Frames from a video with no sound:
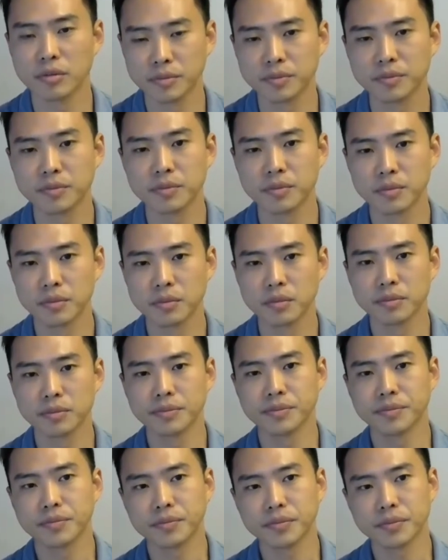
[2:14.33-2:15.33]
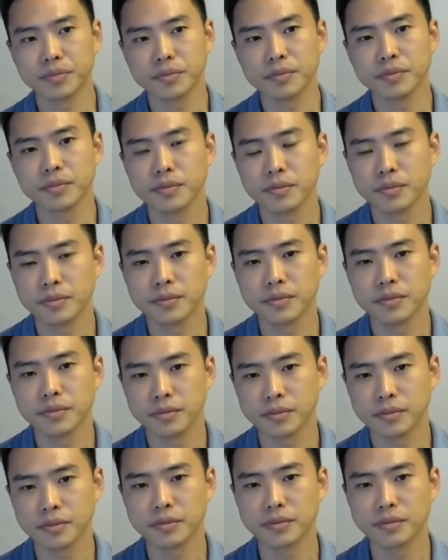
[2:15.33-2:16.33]

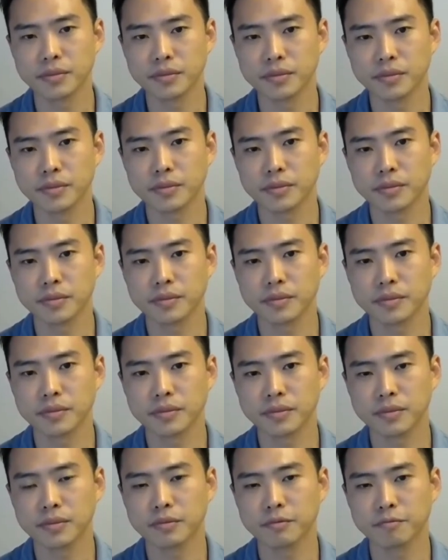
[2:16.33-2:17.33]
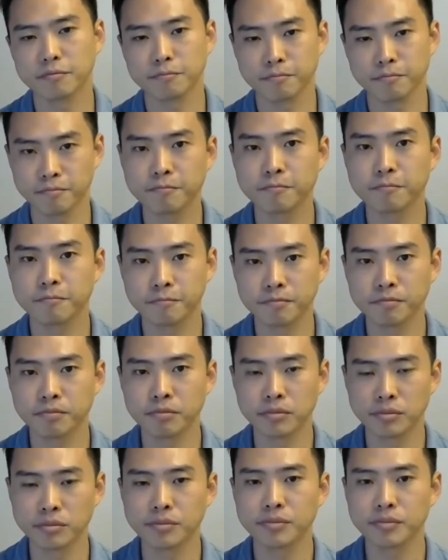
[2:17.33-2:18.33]

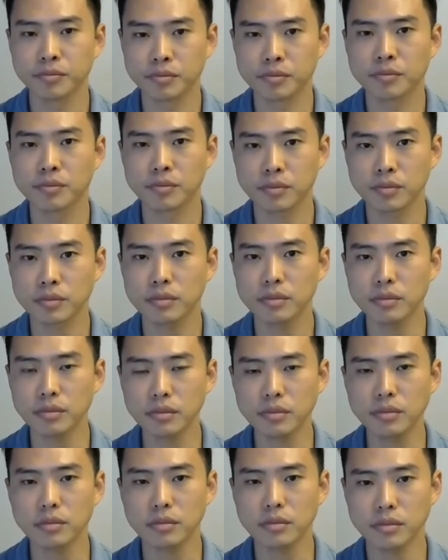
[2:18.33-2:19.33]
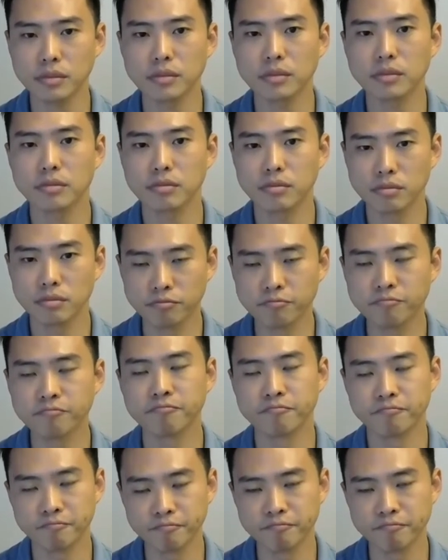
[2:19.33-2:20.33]

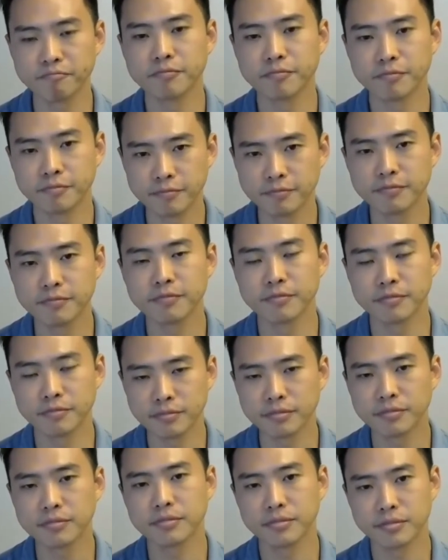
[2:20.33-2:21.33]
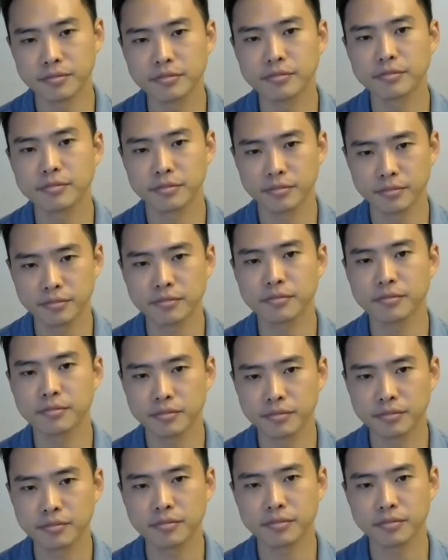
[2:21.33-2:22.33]
(not speaking)